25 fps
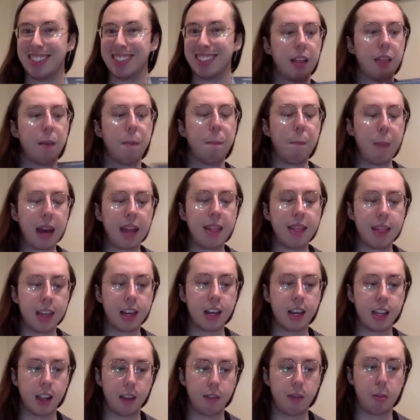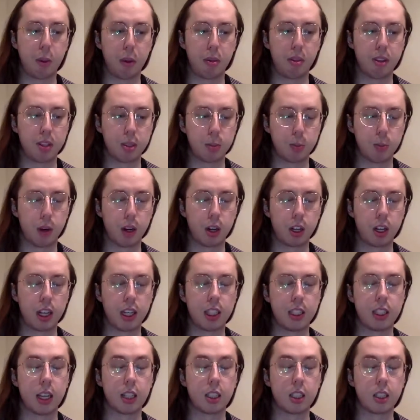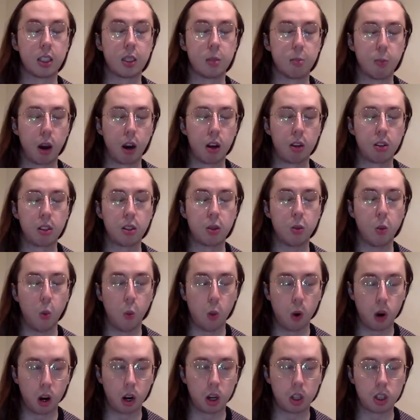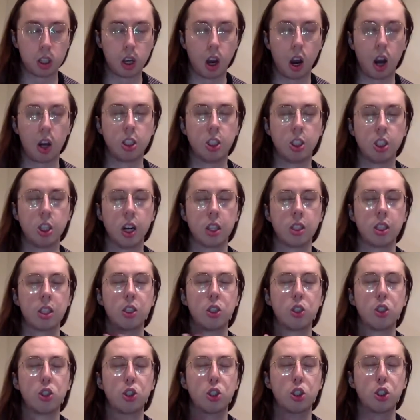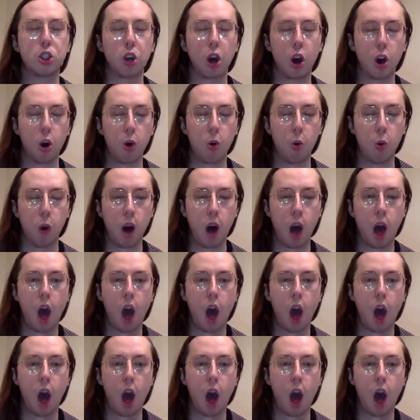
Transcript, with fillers: The main thing I love about this book is that Smart's words are just so